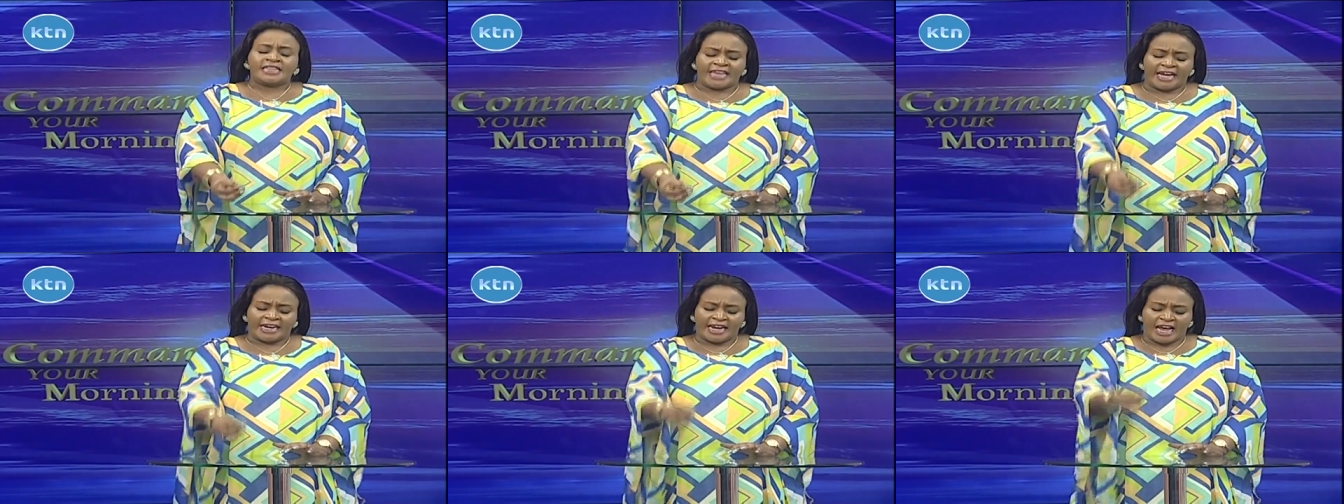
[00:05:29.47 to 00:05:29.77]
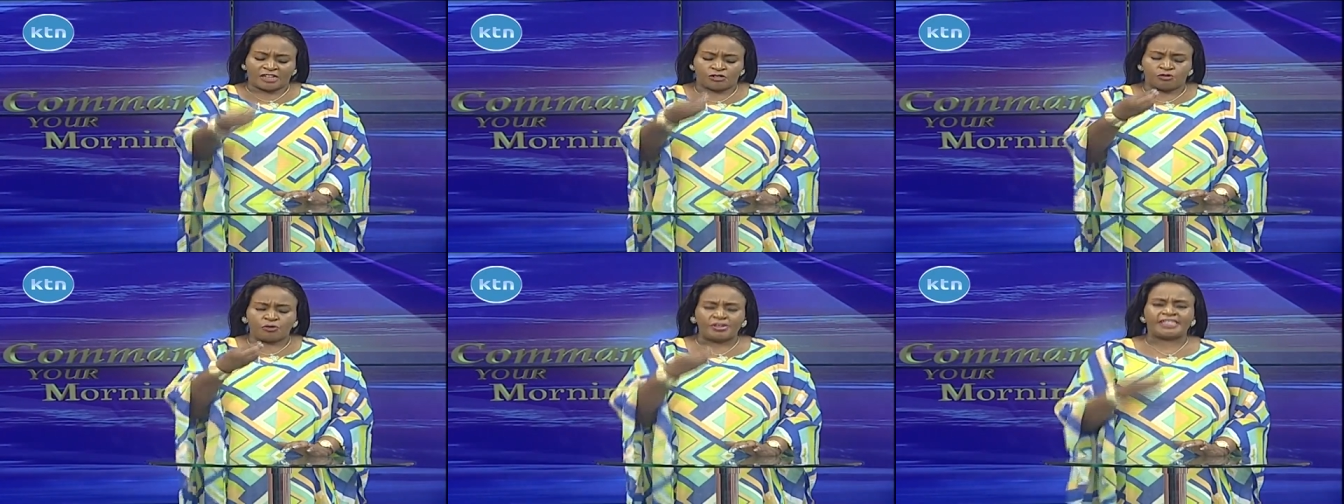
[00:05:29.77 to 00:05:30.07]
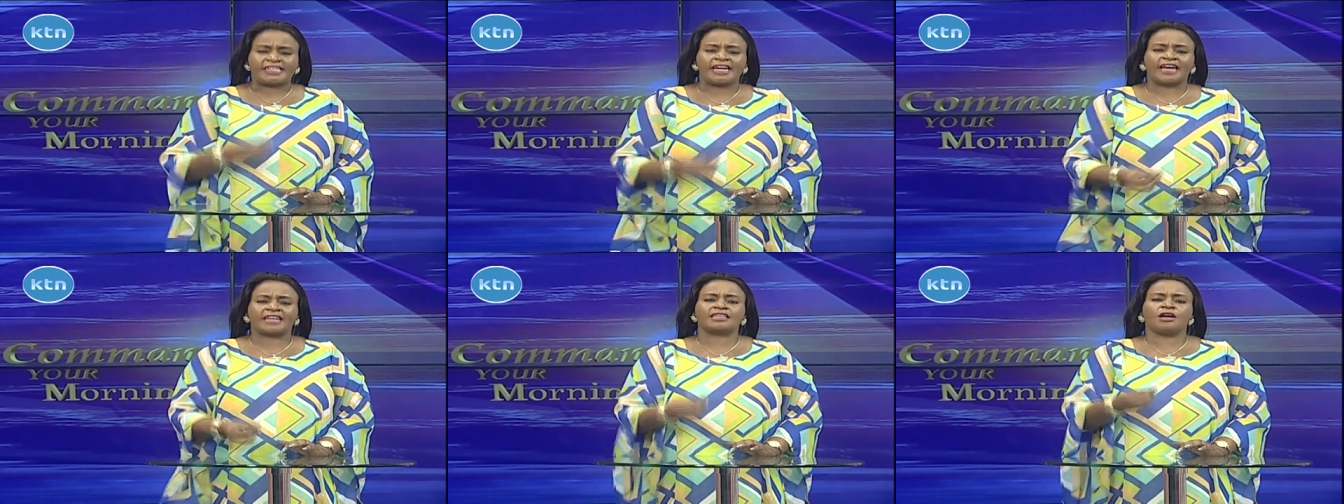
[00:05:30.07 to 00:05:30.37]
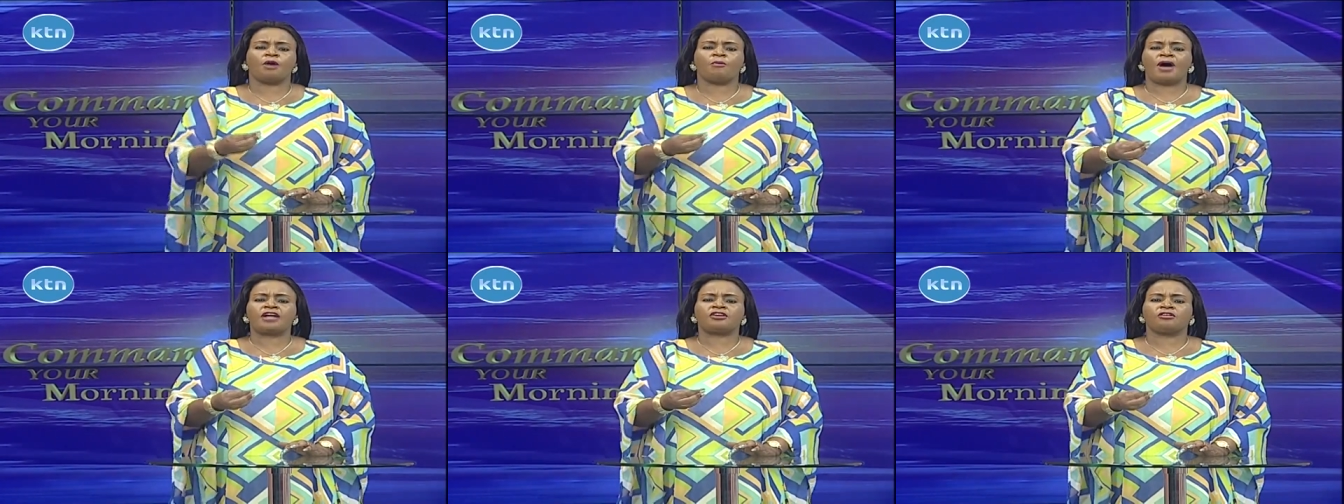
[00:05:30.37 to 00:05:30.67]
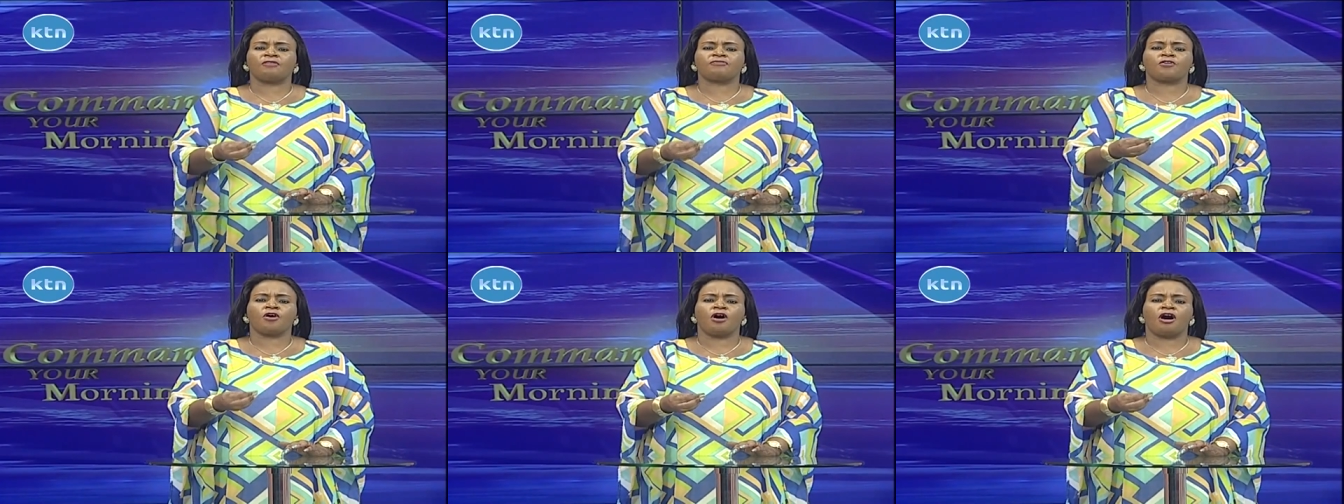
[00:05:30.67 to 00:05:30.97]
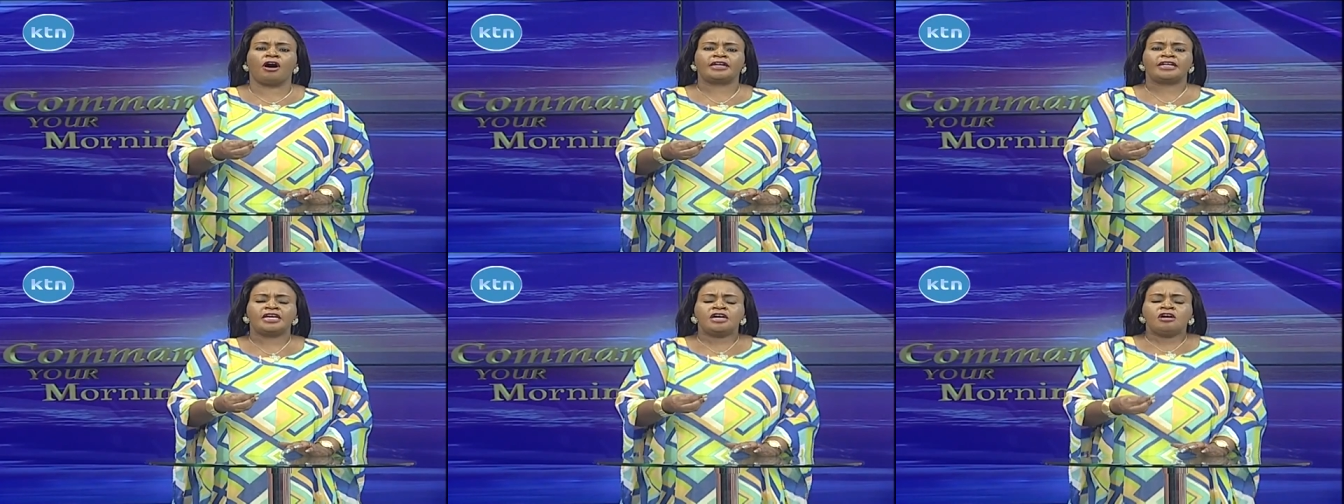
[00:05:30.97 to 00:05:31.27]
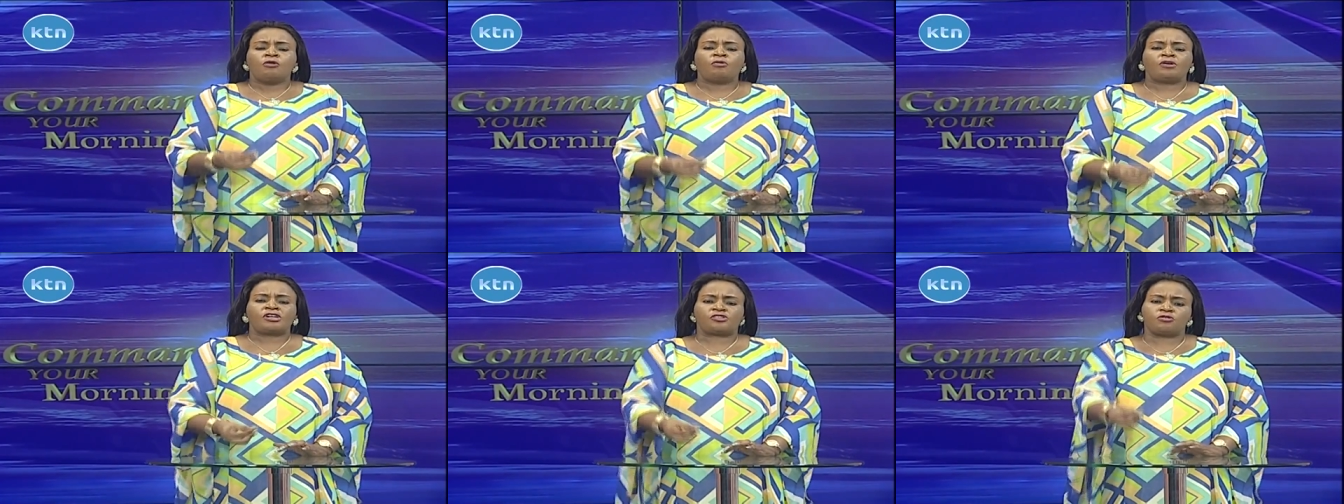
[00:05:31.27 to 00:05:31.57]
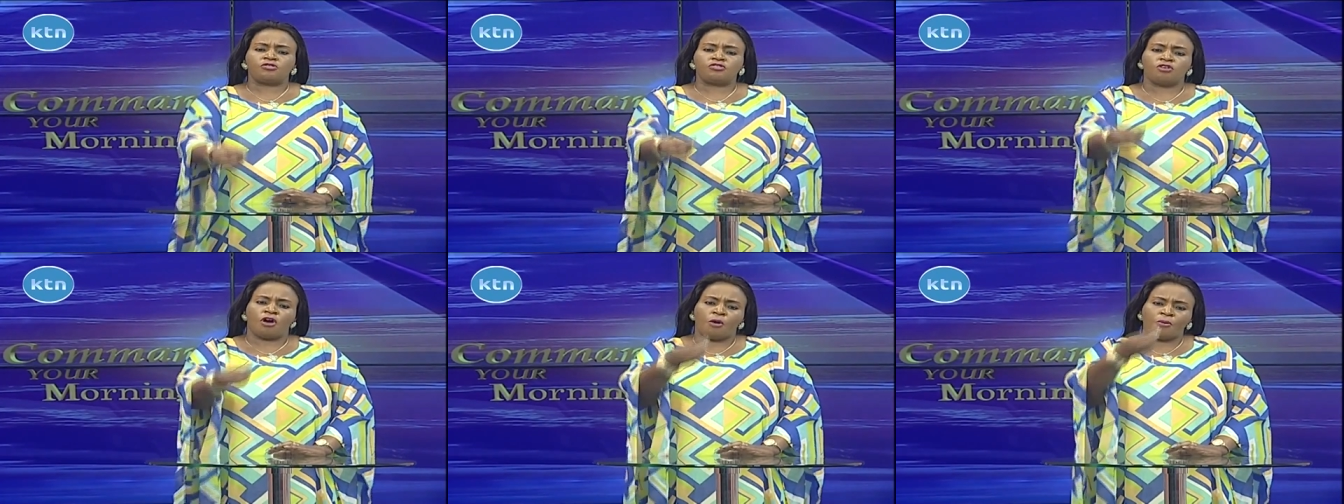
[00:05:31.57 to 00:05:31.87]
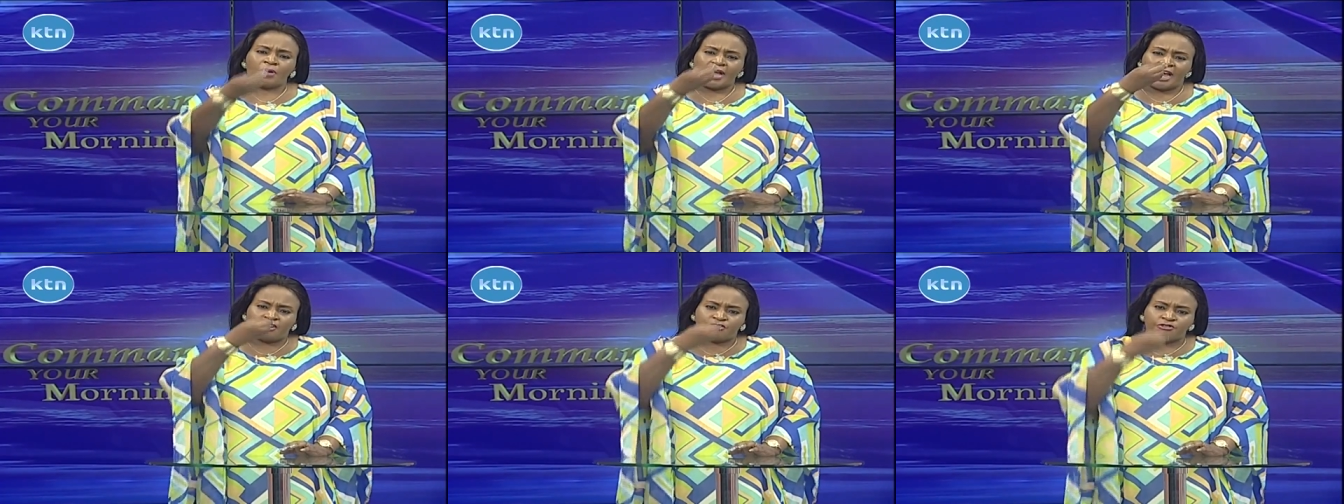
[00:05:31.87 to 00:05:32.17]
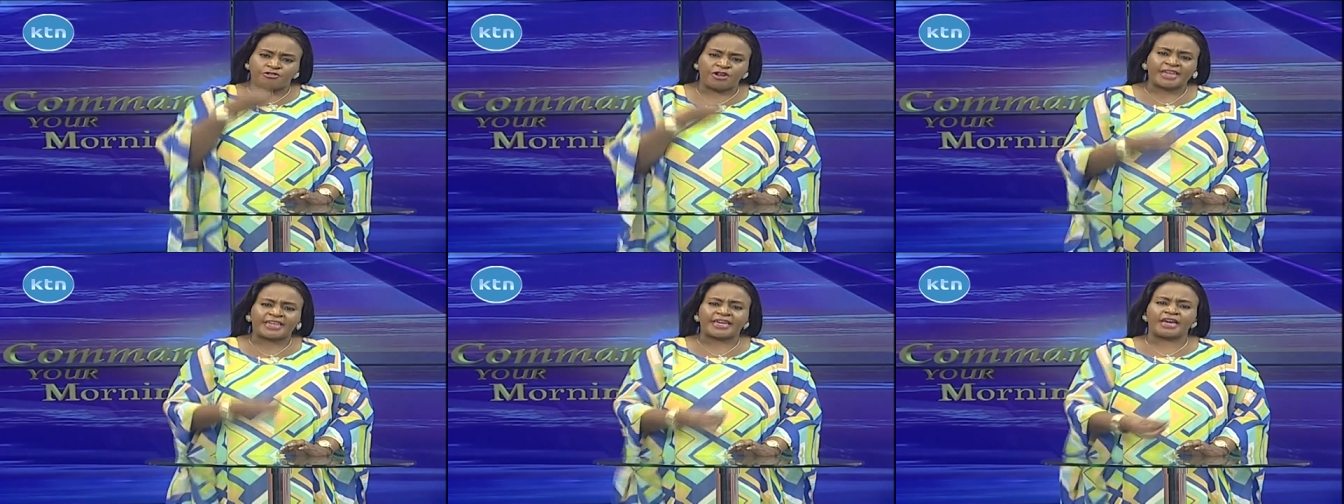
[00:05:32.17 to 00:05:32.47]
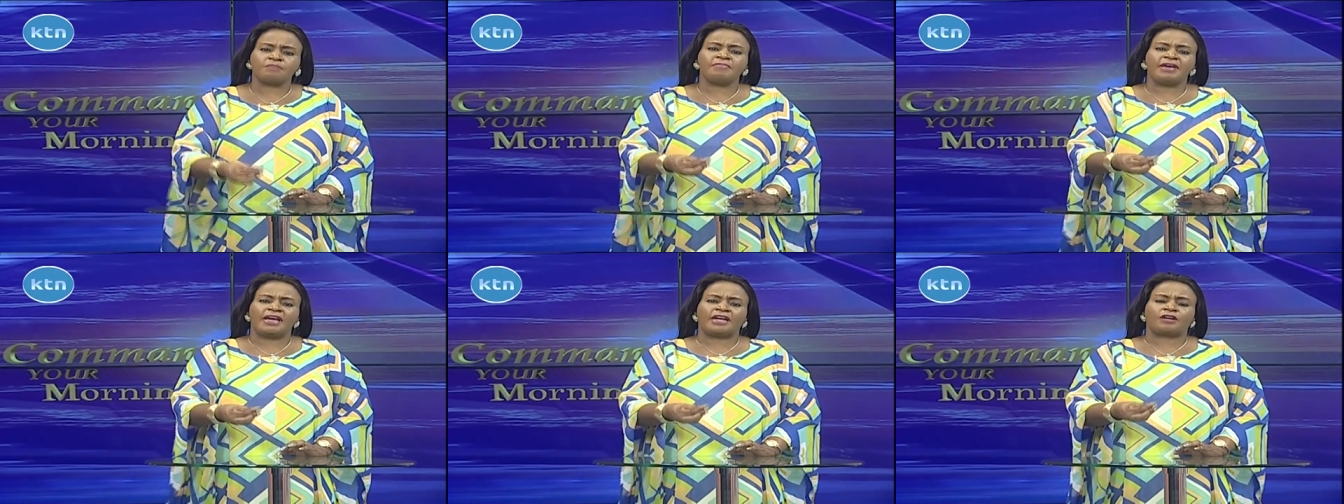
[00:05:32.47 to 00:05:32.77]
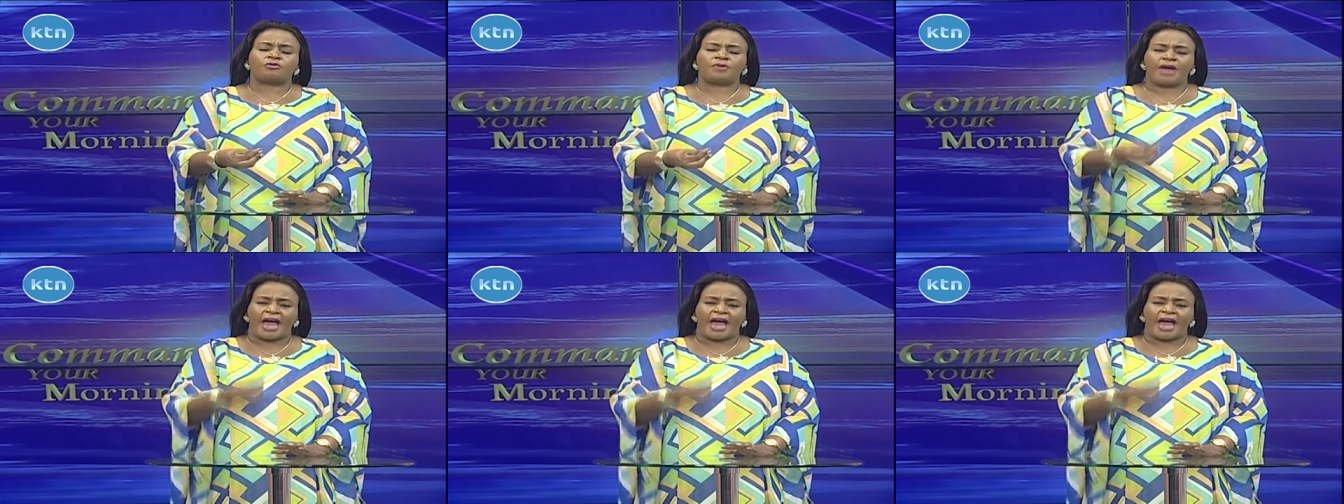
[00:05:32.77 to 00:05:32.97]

then as we take the word of God, we should know we are drinking milk,